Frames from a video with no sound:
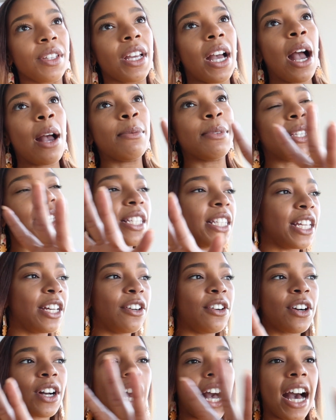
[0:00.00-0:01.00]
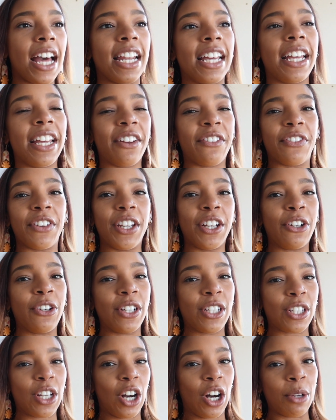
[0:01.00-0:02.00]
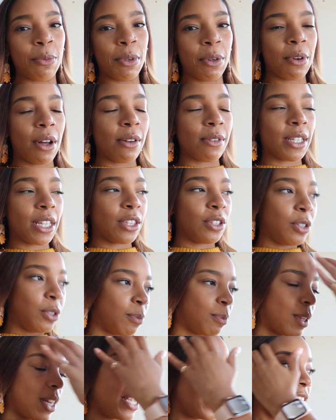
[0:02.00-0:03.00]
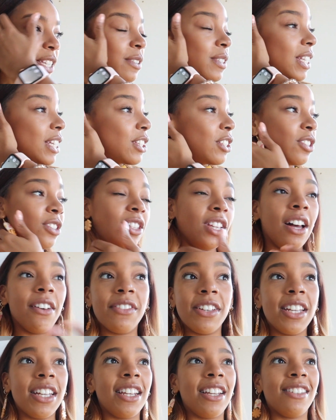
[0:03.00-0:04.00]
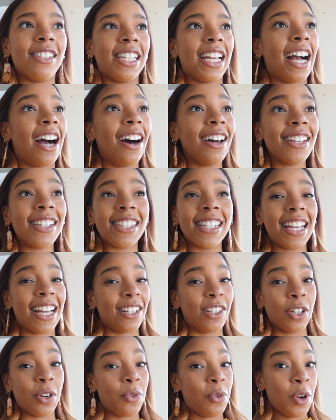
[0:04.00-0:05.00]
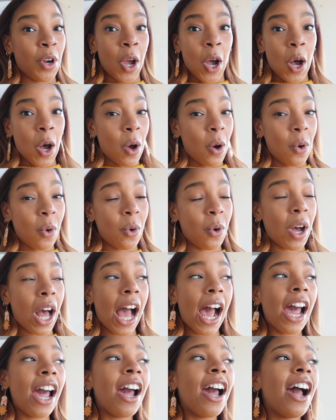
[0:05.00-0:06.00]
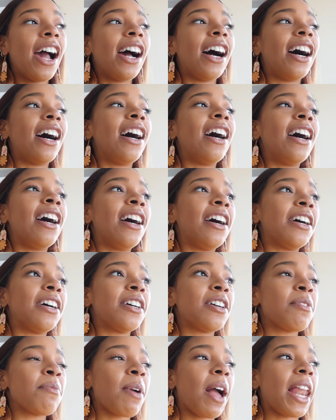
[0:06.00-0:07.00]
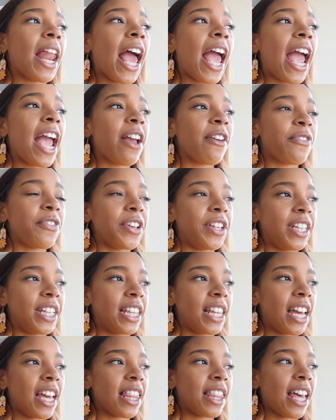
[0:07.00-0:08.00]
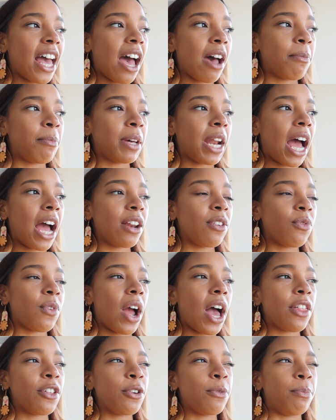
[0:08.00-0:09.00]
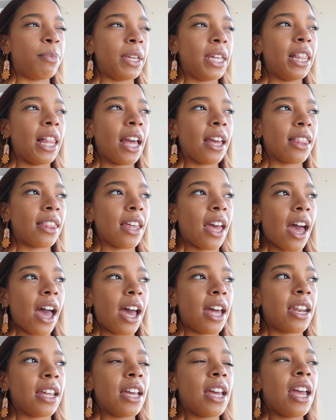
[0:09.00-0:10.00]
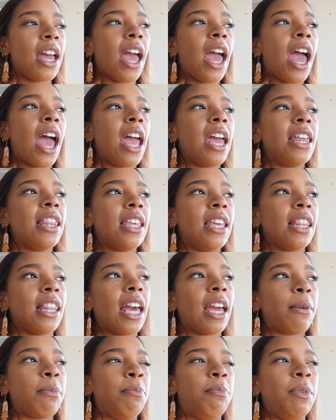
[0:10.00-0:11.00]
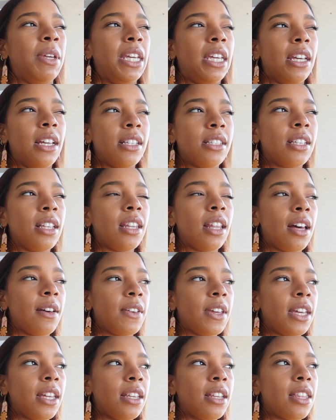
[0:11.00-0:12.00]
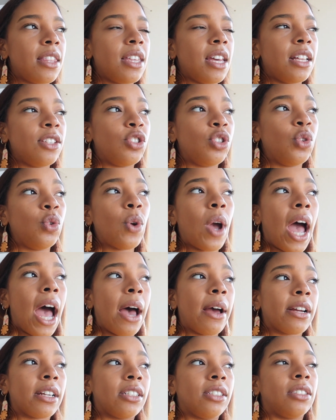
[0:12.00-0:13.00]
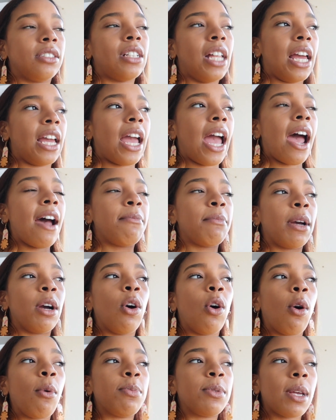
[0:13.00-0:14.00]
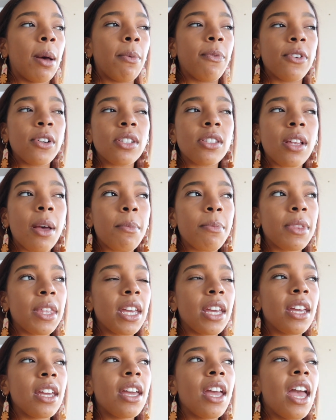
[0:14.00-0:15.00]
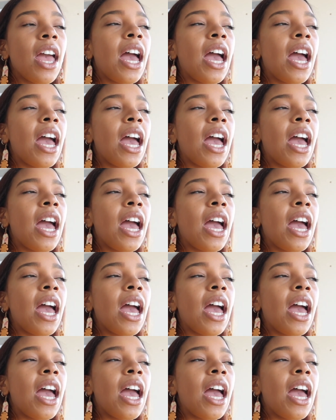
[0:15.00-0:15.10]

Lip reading: I'm still kind of iffy. Chris called me while I was at the new place, and he was like, do you love it? And I was like, honestly, I don't know. And I hate feeling like that, but I'd rather be like that and then like begin to love it than to act like have my hopes up for something